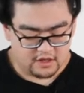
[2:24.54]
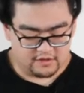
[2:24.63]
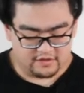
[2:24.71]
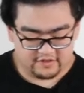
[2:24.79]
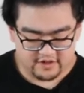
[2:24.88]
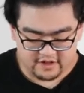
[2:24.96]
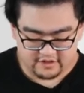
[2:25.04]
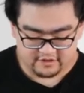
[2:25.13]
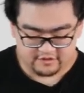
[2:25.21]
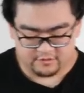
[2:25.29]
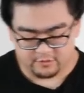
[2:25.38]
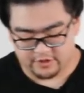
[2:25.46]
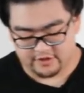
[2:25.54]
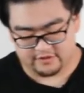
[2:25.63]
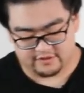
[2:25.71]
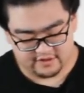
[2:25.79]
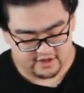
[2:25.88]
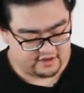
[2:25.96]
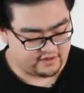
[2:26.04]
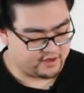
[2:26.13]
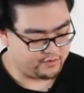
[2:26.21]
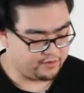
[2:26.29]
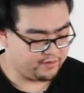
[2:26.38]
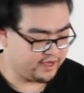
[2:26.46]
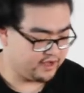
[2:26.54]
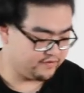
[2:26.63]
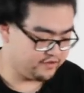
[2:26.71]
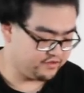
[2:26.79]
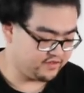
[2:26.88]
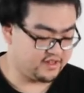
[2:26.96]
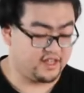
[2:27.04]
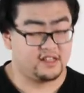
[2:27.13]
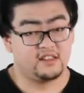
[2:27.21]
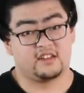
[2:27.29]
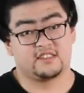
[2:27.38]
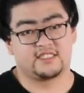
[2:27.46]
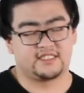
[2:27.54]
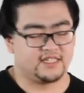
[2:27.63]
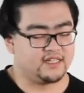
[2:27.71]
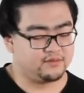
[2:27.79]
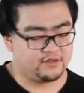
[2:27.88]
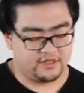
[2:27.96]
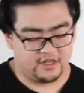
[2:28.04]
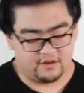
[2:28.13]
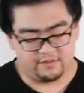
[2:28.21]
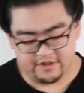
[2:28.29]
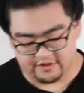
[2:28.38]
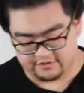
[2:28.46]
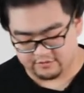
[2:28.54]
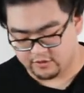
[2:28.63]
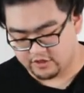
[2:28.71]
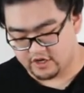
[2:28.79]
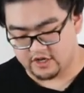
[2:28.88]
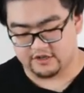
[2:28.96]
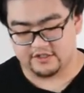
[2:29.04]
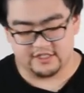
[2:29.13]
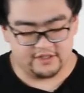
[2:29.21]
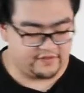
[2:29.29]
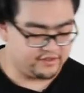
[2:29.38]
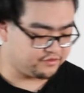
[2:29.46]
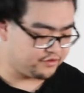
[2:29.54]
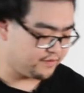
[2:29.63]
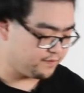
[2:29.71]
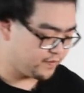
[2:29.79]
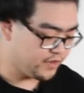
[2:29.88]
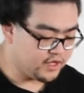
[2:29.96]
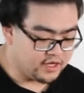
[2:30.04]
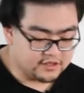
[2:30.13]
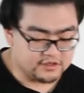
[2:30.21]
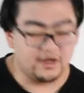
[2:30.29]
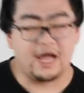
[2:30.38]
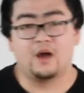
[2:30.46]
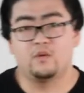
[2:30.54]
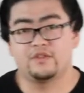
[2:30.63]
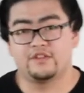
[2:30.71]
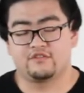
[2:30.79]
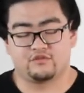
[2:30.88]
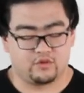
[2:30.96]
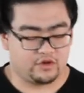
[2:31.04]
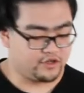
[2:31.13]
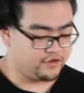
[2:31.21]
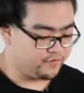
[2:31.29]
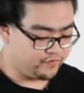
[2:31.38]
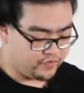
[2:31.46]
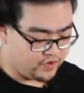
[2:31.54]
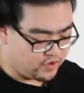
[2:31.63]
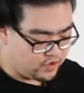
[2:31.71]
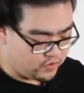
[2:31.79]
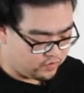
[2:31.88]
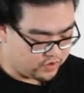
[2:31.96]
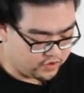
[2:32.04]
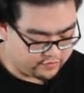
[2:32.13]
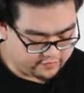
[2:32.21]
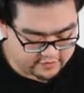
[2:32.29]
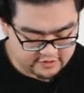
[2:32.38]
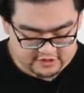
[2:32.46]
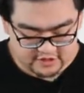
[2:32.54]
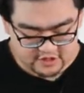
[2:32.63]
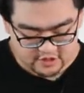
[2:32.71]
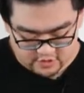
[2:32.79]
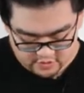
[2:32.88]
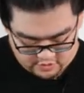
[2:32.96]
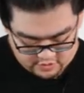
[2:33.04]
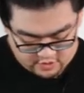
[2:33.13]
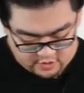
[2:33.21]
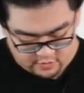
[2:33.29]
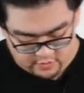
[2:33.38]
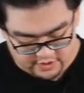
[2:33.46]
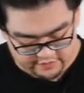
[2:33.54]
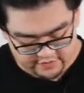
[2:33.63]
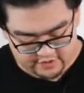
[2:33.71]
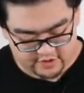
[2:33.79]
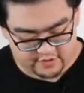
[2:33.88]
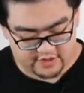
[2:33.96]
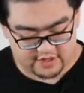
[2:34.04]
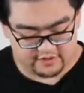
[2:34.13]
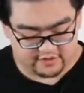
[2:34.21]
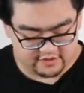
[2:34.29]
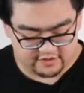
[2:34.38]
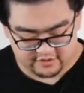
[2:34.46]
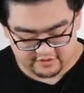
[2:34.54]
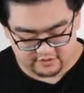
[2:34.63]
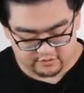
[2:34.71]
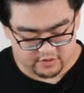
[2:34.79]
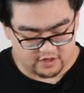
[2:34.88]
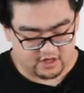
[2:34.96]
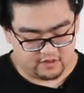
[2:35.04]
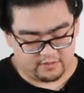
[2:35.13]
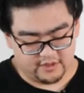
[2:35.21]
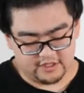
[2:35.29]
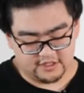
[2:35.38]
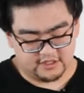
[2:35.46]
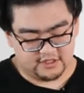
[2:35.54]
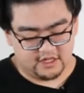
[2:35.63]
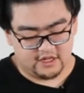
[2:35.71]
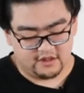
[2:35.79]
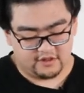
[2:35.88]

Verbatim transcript: In this case, we can tell that we might have to use an analog setup to help this work on our T V screen. So how would this work? Well, first, you have to know that this will help us,